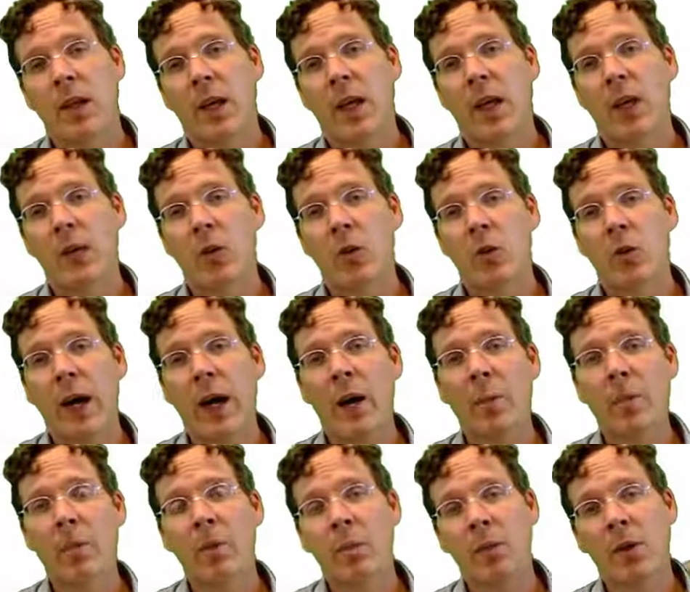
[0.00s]
and you
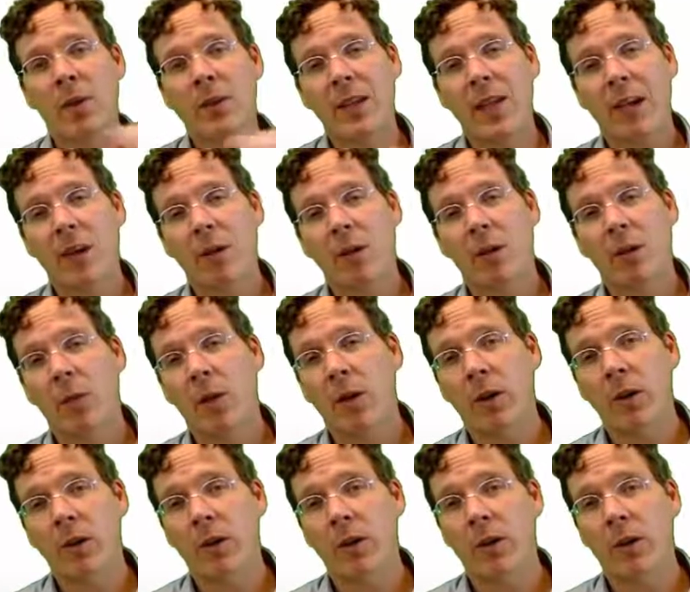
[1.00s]
happen to plot the outcome
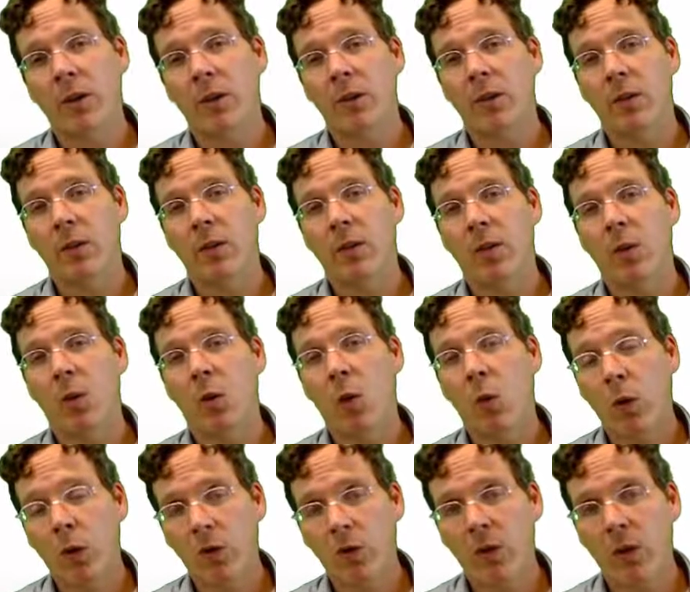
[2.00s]
on the
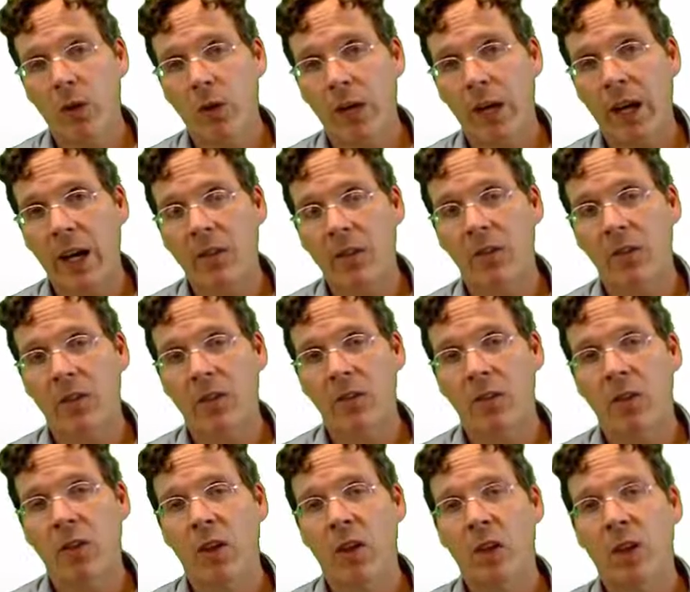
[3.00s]
horizontal
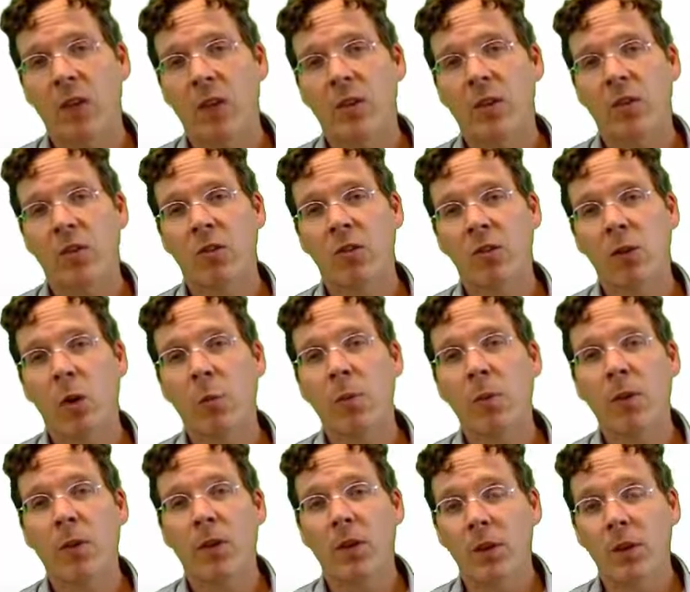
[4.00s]
axis, the slope
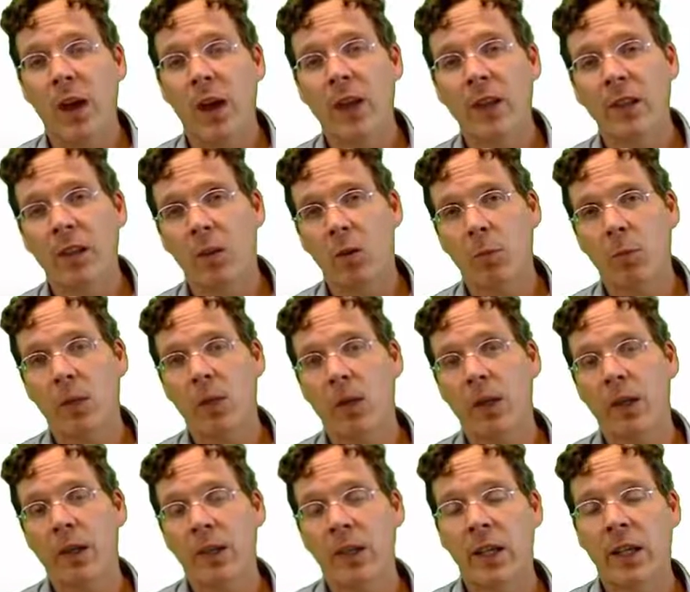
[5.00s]
of the line that you
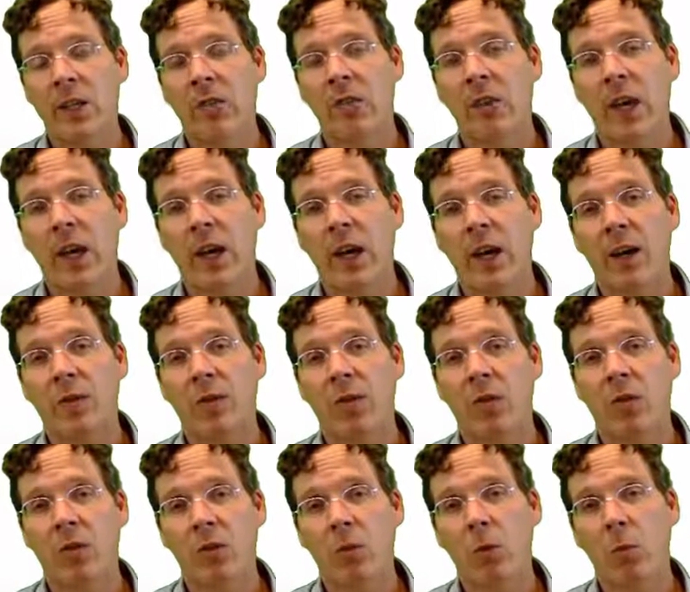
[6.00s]
plot needs to have the
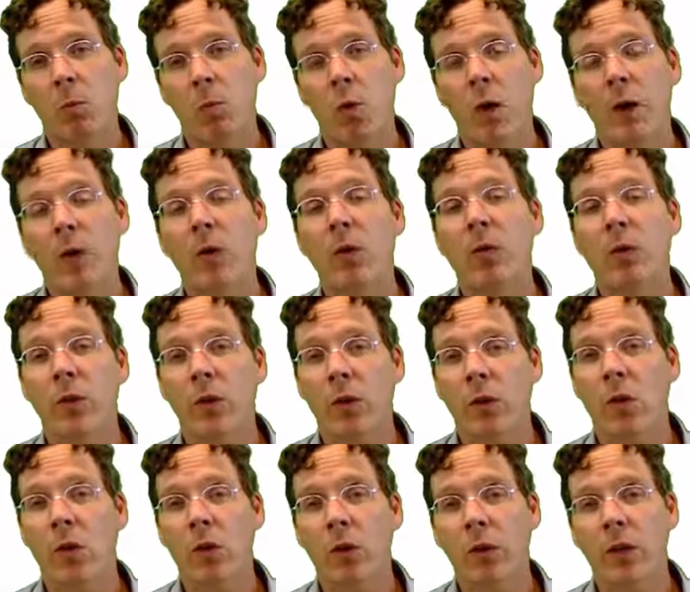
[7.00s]
slope 1 over the
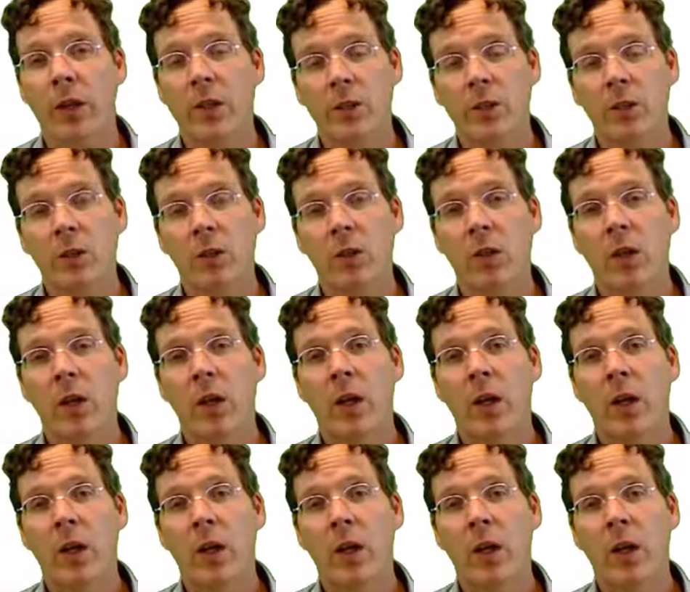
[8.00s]
correlation.